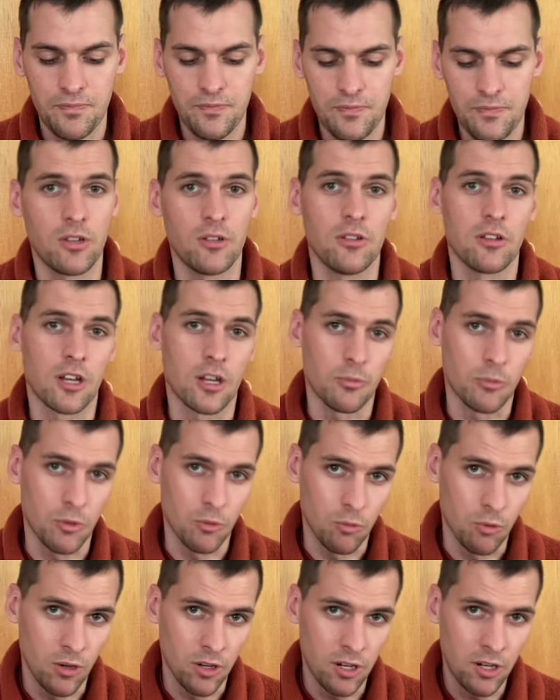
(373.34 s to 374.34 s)
When you look up the
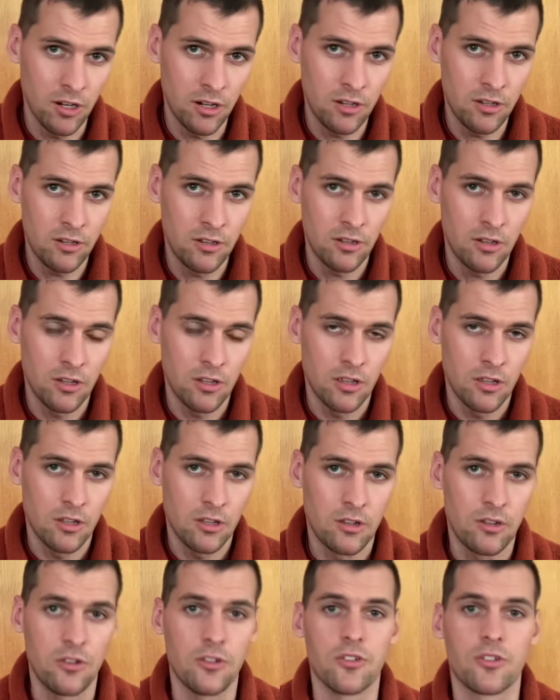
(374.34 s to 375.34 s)
word,
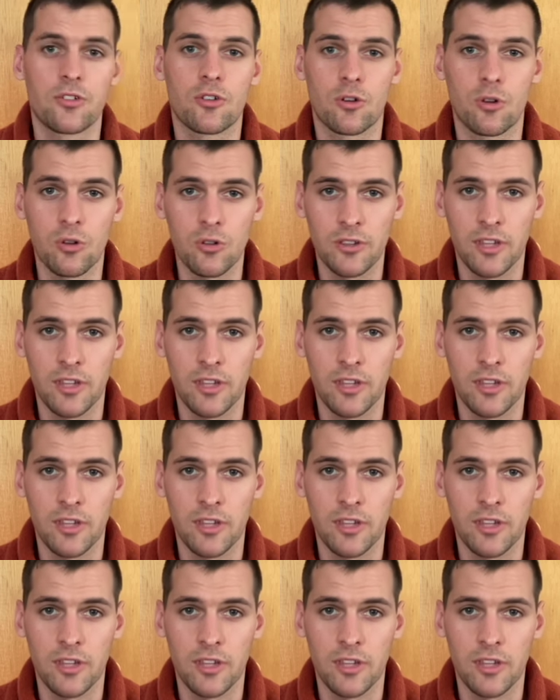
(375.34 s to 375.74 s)
you just scroll